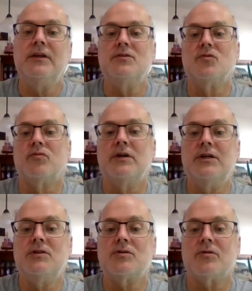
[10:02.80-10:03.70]
these
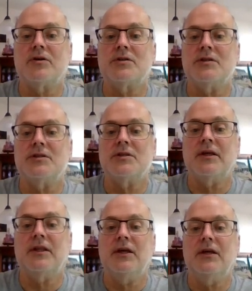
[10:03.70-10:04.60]
resources
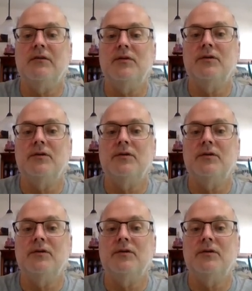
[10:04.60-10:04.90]
that they give